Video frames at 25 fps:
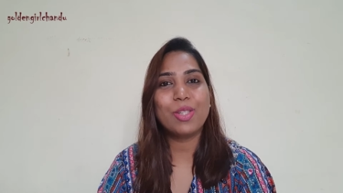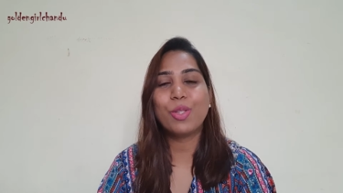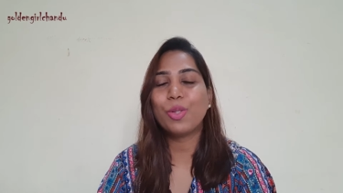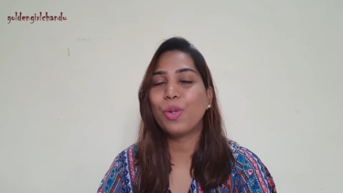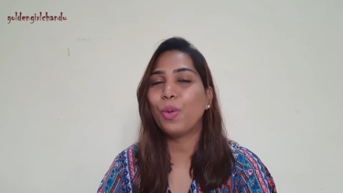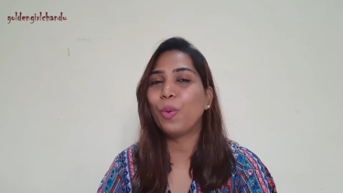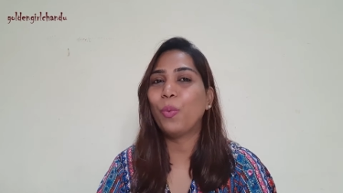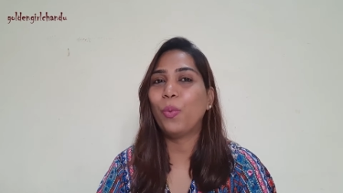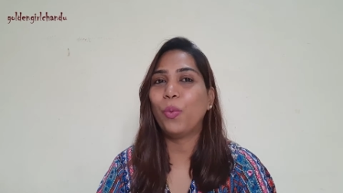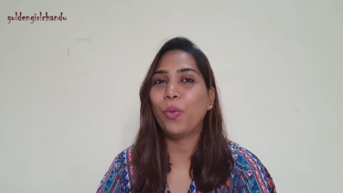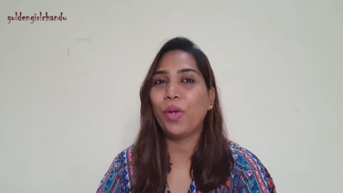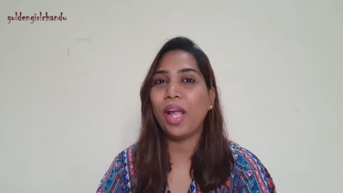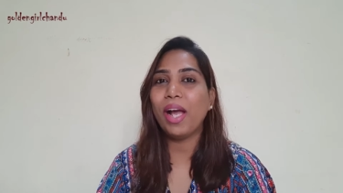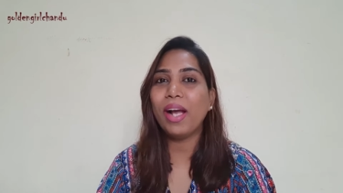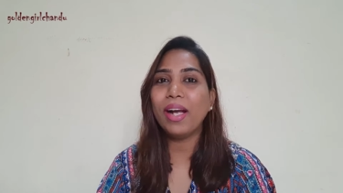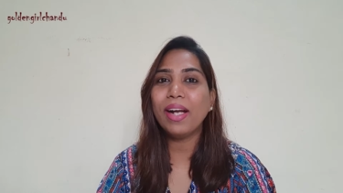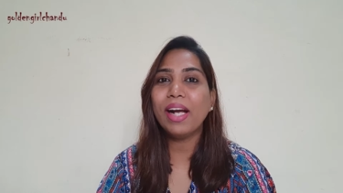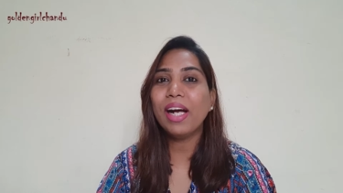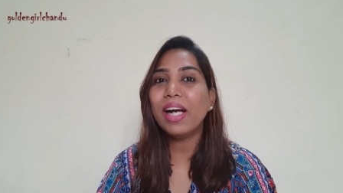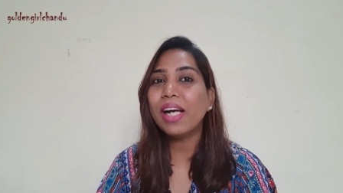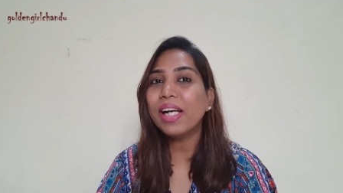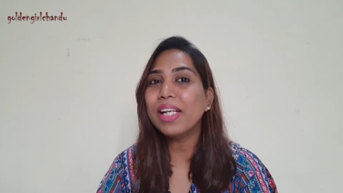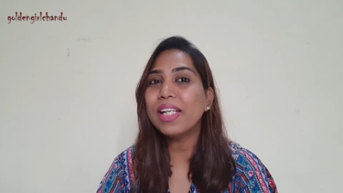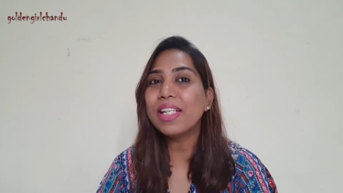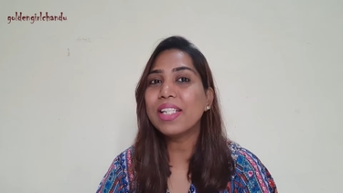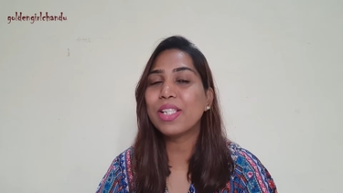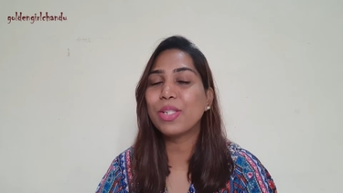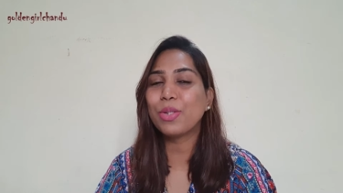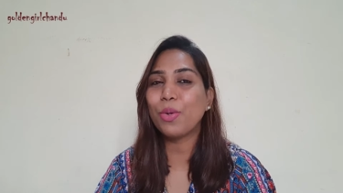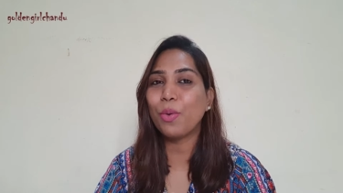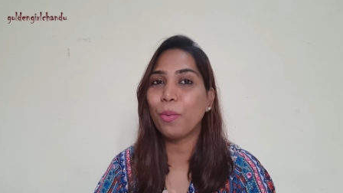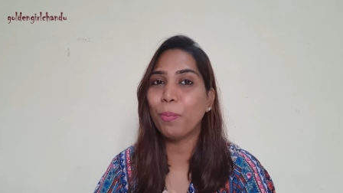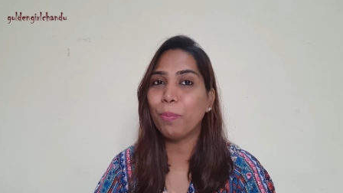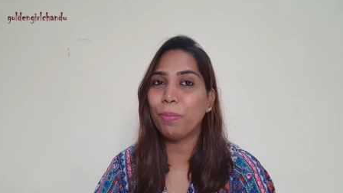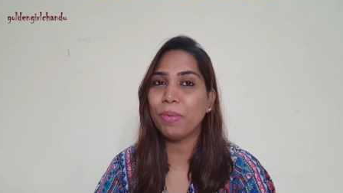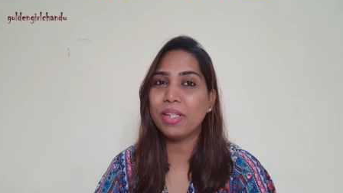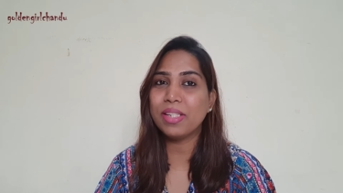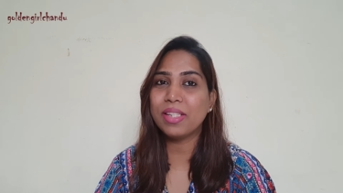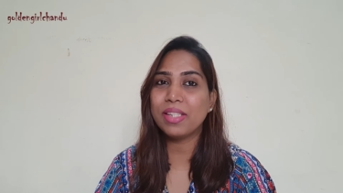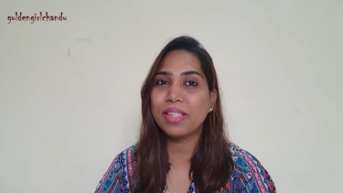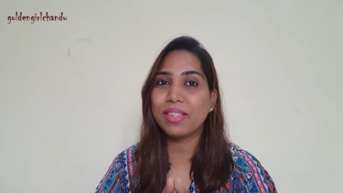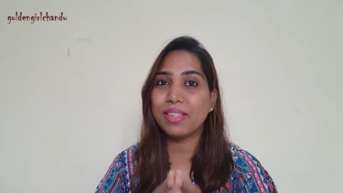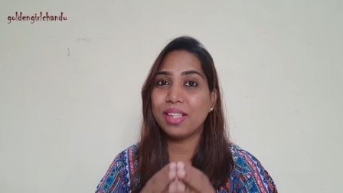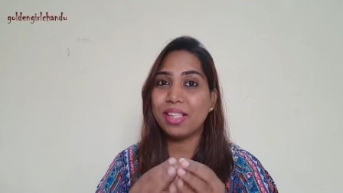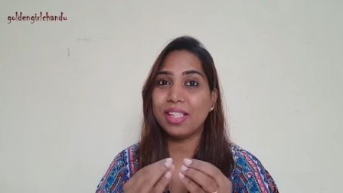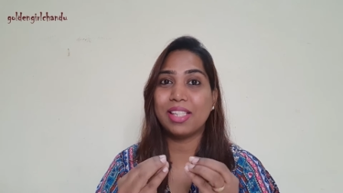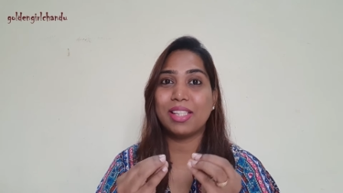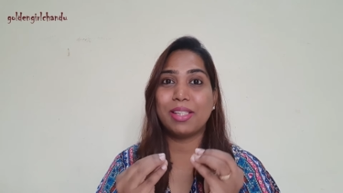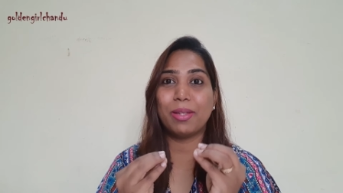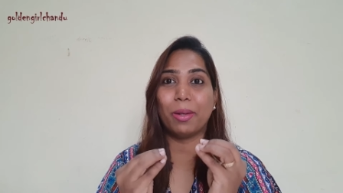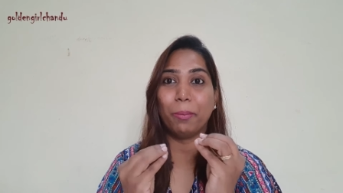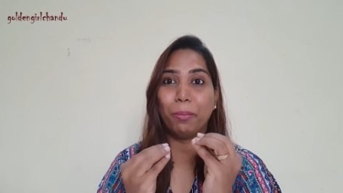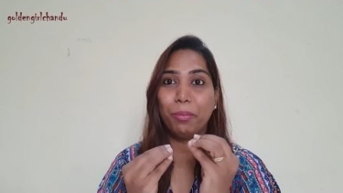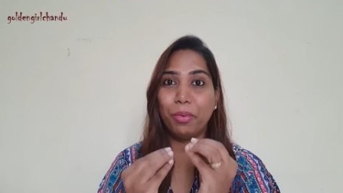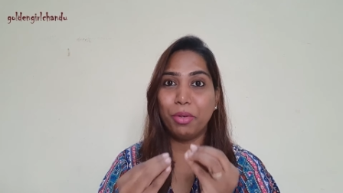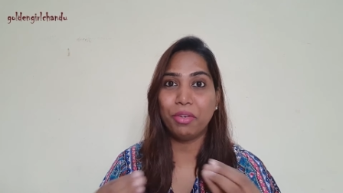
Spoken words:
So yeah guys, don't miss this